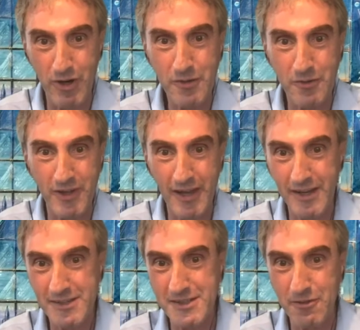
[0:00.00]
on the
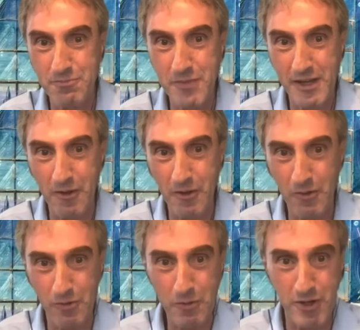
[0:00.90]
legacy of Mikhail
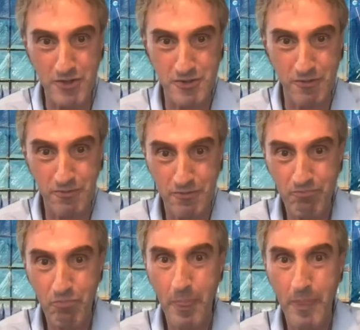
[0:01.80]
Gorbachev.
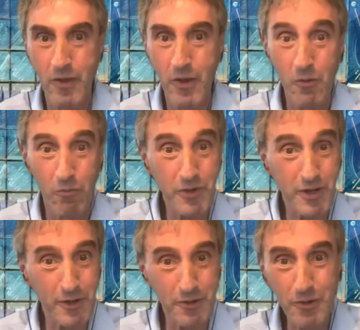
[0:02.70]
What are
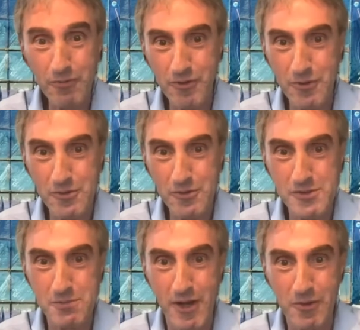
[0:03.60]
your views
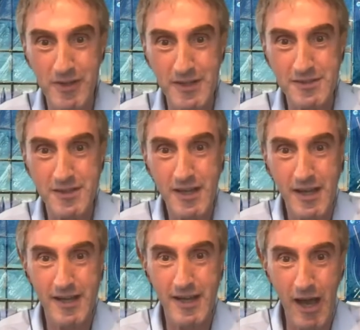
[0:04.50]
about this, and
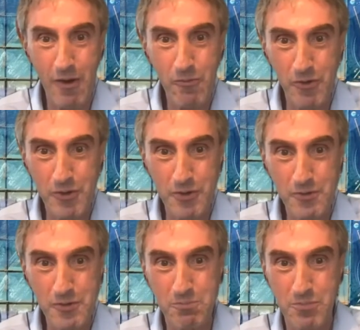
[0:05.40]
how would you
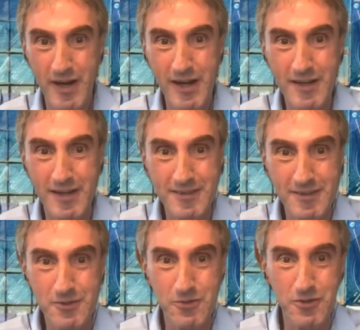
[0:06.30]
compare that to
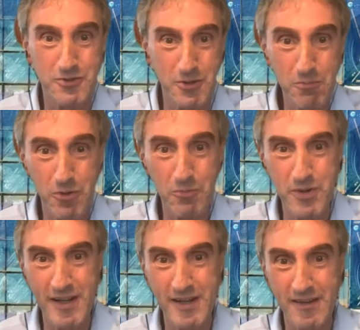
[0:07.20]
the Trump
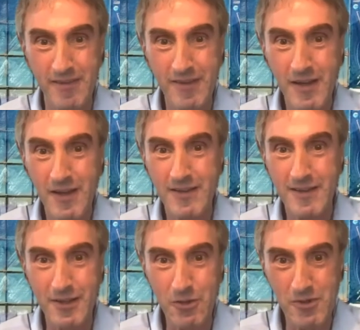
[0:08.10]
opinion that the
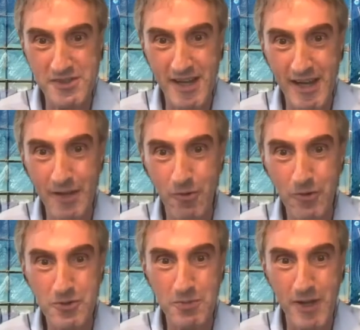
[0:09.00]
USA ought to
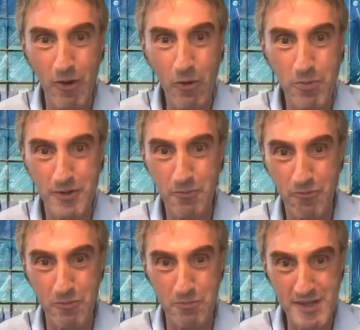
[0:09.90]
be opened up for
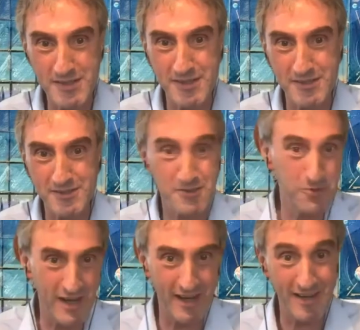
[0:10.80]
business today,
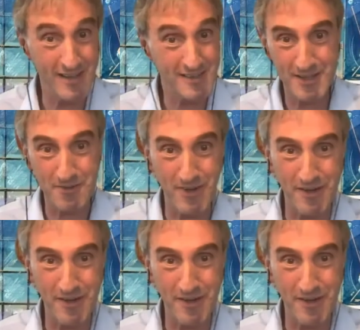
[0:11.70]
etc.?